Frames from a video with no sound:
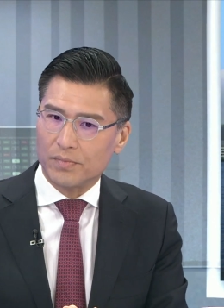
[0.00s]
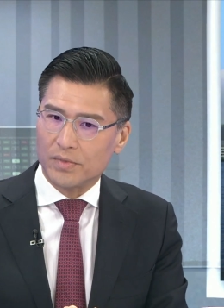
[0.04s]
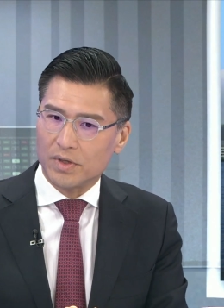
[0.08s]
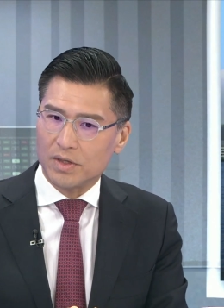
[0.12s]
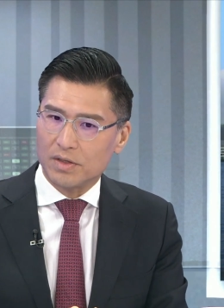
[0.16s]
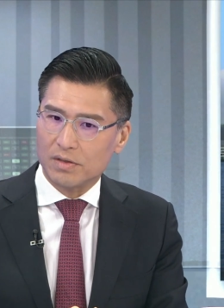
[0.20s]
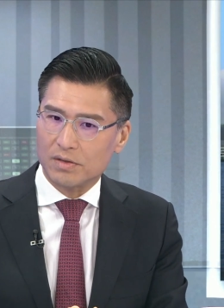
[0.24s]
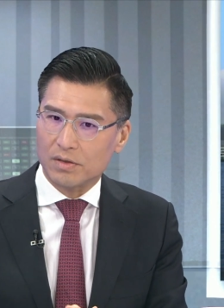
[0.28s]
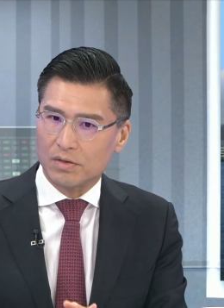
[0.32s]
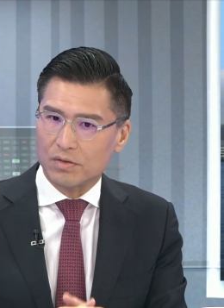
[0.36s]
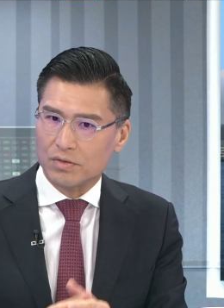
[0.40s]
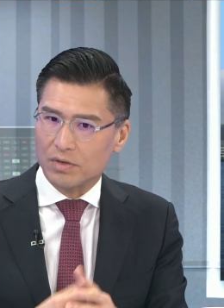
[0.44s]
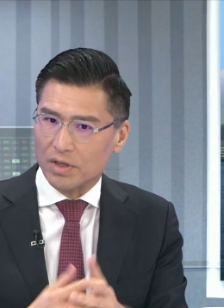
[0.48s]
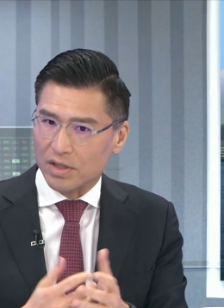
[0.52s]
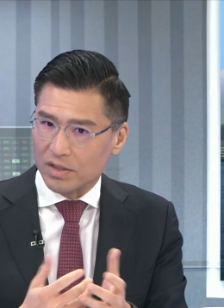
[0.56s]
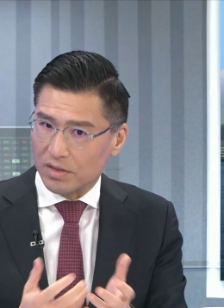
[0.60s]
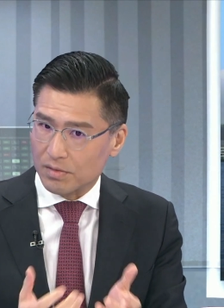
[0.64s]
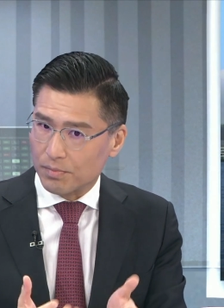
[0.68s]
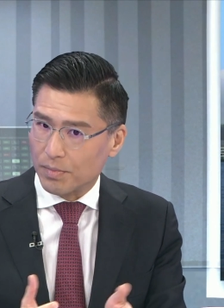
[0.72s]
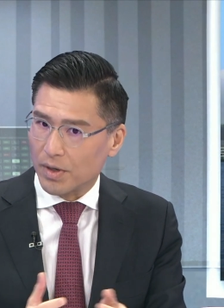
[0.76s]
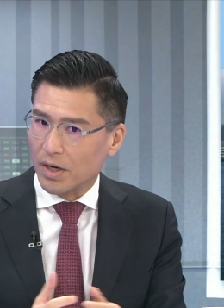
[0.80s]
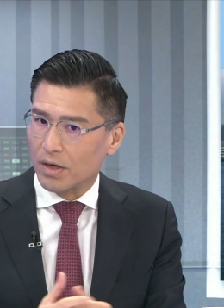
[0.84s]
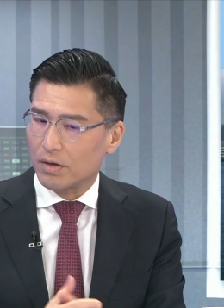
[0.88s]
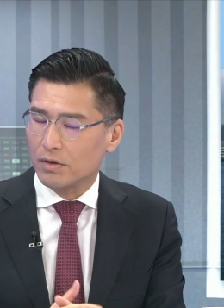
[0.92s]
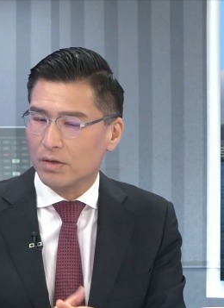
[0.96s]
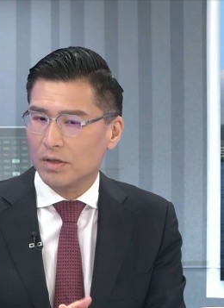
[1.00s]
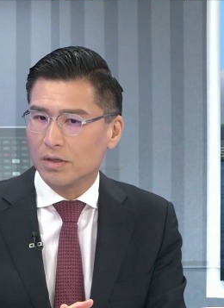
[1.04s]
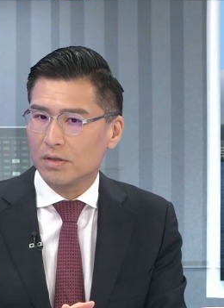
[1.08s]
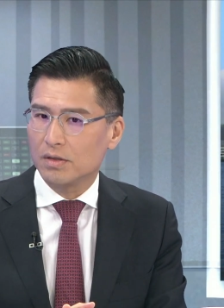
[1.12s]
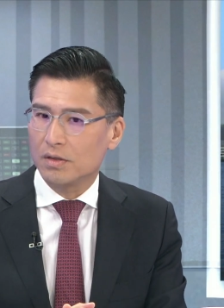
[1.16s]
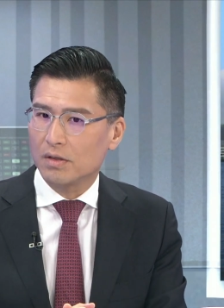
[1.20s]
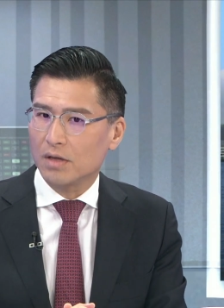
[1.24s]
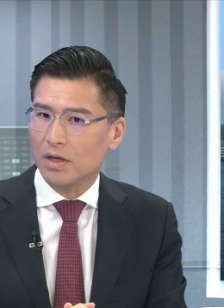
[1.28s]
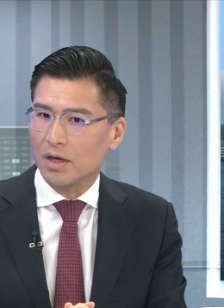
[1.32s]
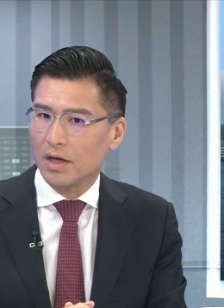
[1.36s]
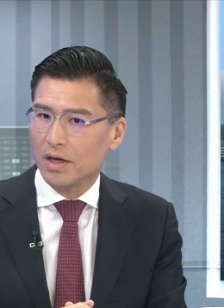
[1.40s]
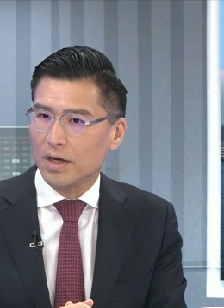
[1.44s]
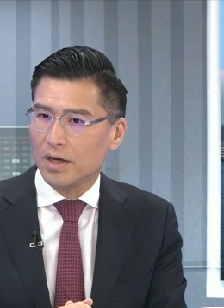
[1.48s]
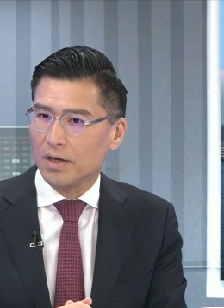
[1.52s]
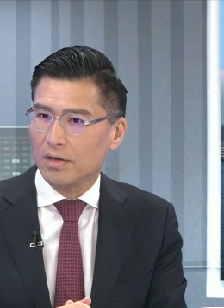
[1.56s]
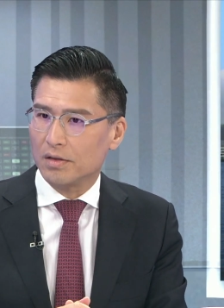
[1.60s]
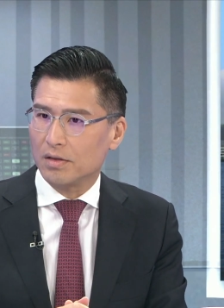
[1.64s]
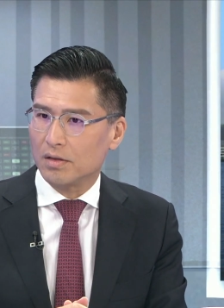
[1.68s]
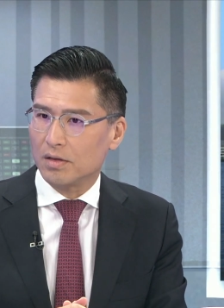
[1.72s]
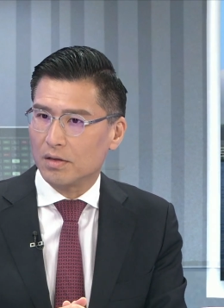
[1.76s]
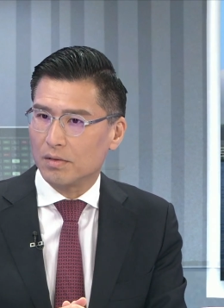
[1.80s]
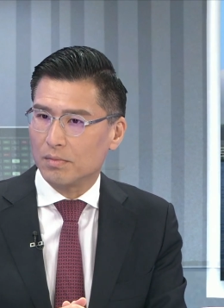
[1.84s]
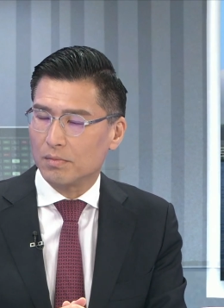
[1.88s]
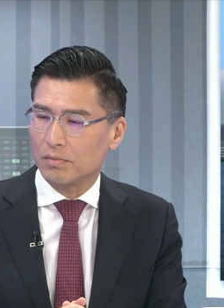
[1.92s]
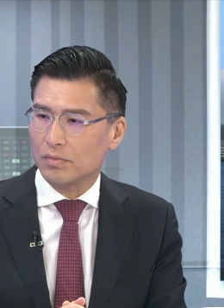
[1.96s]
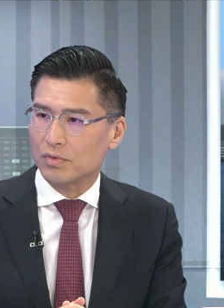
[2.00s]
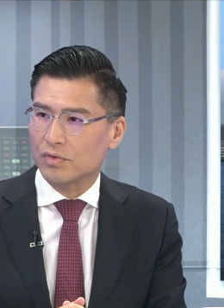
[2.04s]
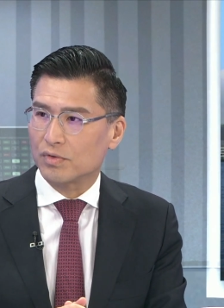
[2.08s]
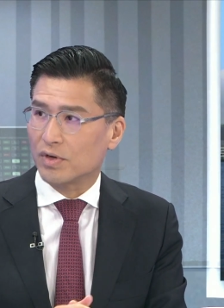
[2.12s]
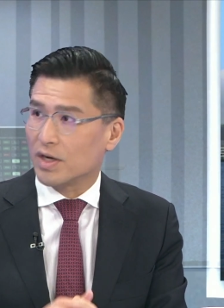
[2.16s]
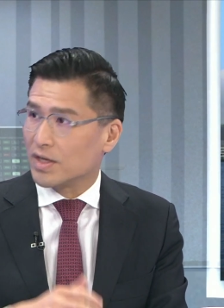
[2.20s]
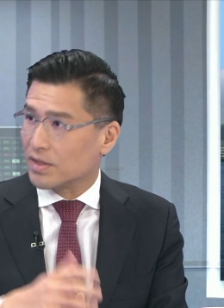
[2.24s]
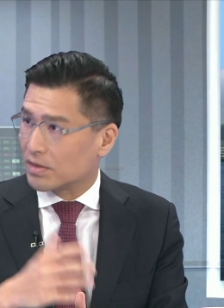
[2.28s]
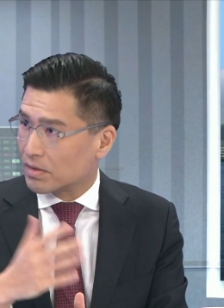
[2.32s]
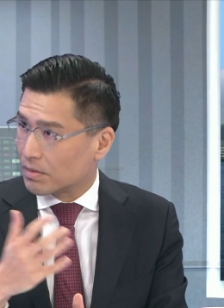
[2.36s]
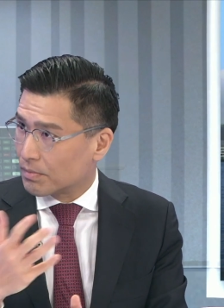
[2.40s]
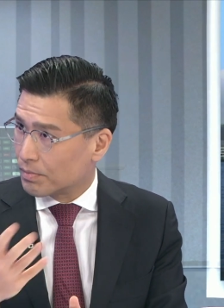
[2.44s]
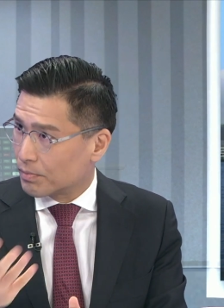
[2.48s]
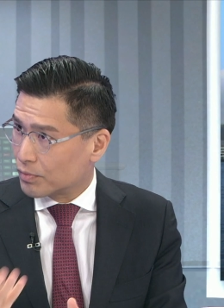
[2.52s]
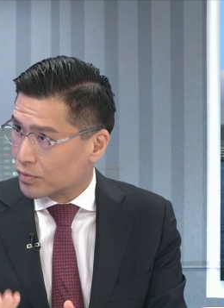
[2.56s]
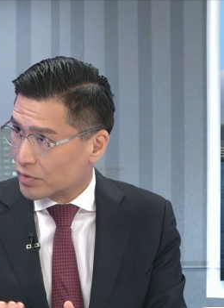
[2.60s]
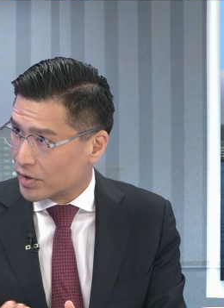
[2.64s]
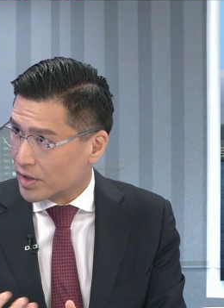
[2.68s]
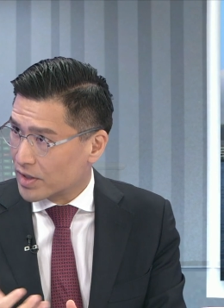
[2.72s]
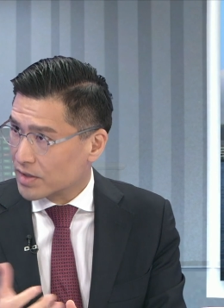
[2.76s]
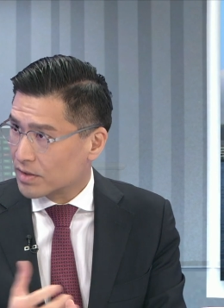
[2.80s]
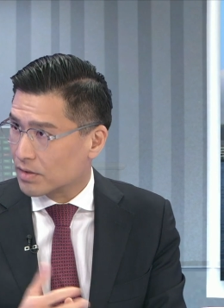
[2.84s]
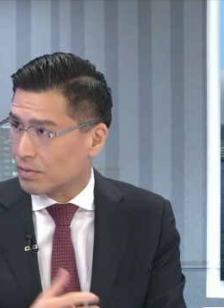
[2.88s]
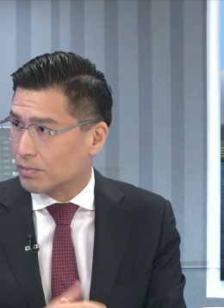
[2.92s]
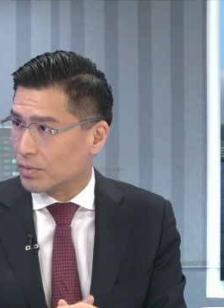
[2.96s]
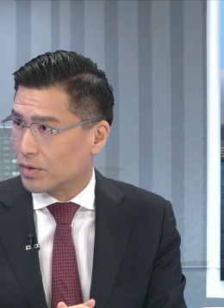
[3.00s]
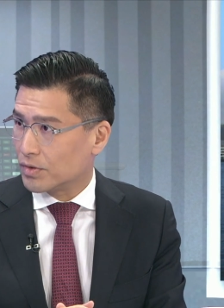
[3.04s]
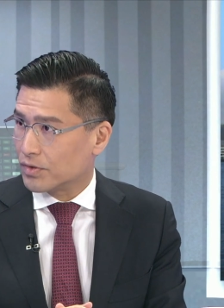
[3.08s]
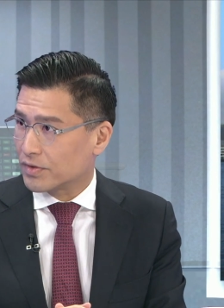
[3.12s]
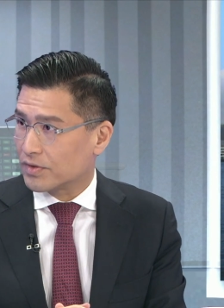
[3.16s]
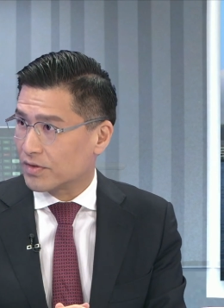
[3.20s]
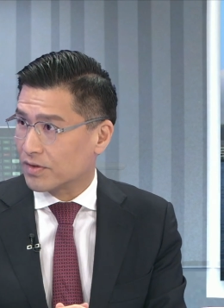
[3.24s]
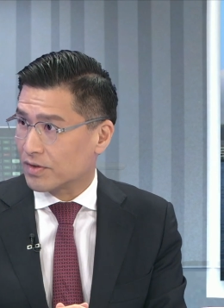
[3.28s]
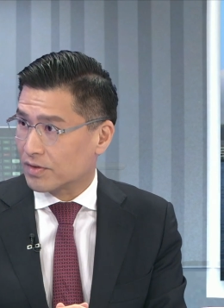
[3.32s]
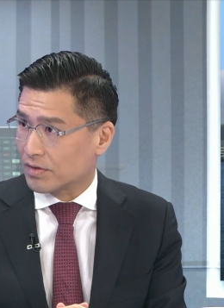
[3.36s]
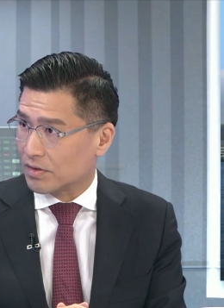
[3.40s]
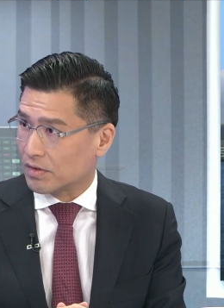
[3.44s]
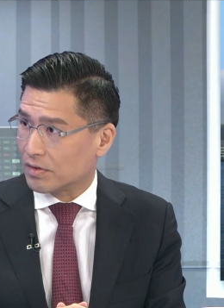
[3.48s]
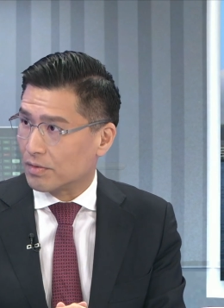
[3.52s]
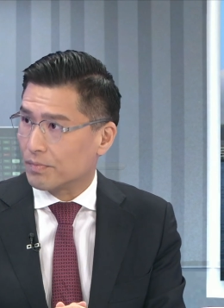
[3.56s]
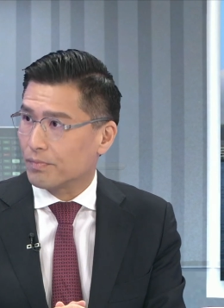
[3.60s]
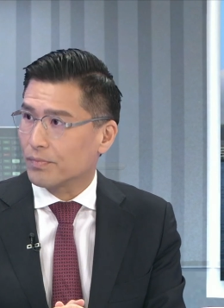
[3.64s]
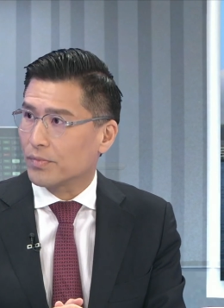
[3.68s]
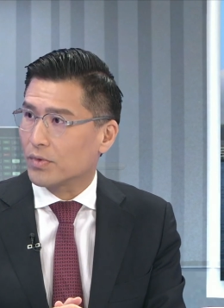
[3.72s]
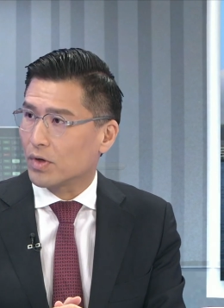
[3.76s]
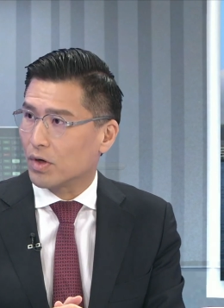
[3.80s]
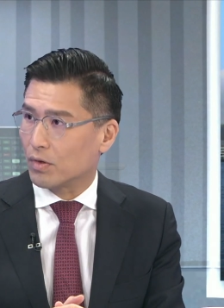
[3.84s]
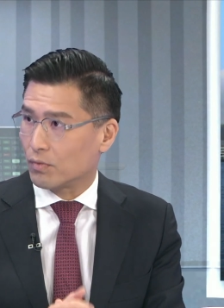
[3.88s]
it's a transparent and traceable system